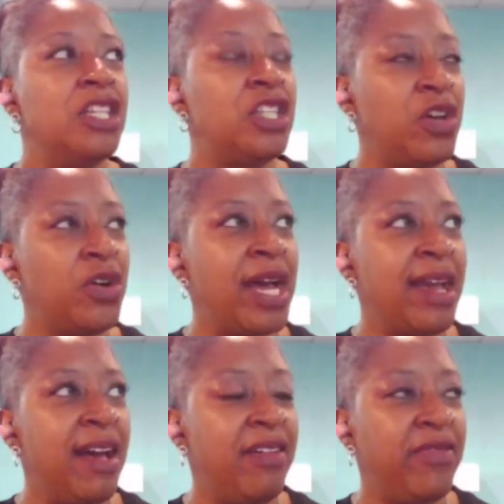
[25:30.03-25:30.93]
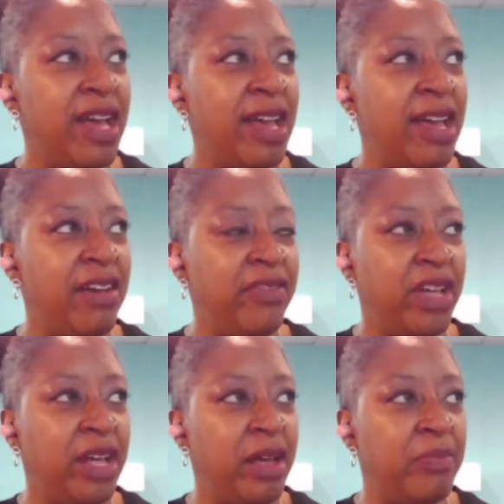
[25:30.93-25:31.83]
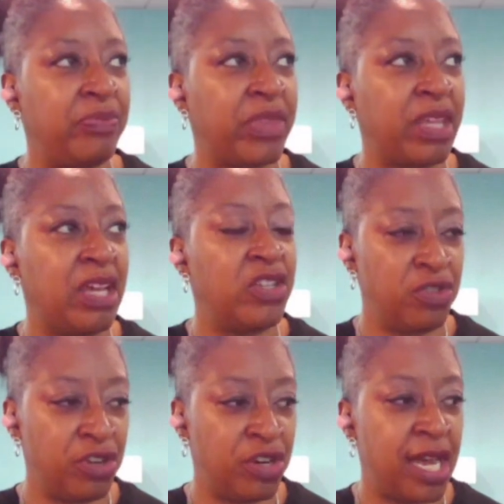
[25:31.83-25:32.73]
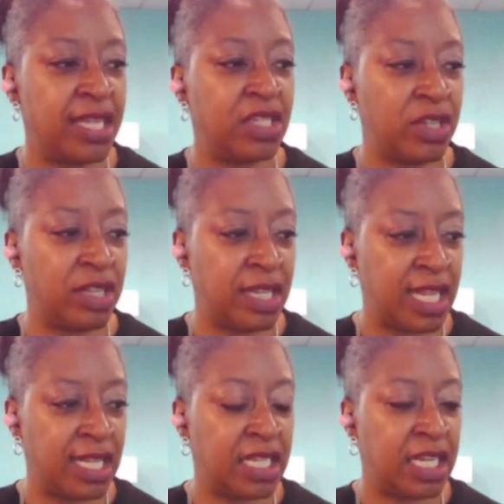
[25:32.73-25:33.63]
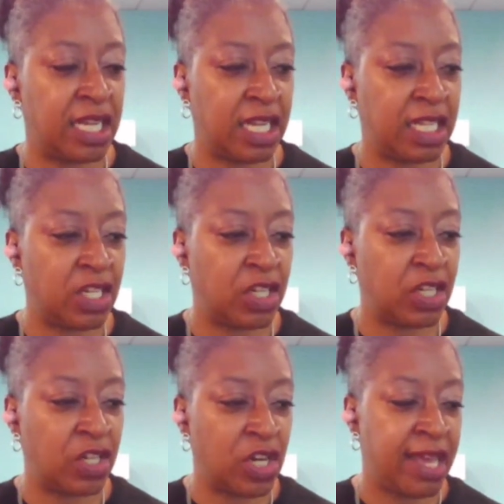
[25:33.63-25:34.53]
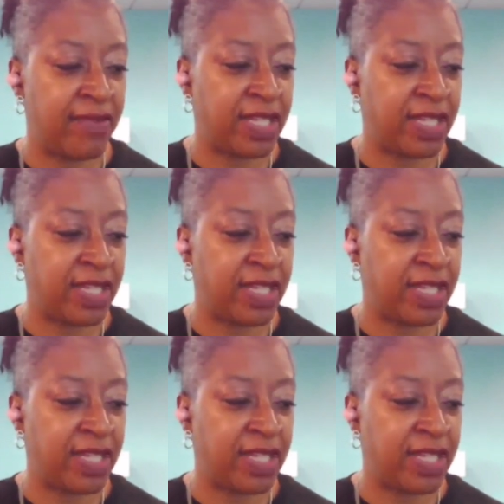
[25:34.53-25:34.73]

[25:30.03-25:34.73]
So I have a junior in high school that's a girl,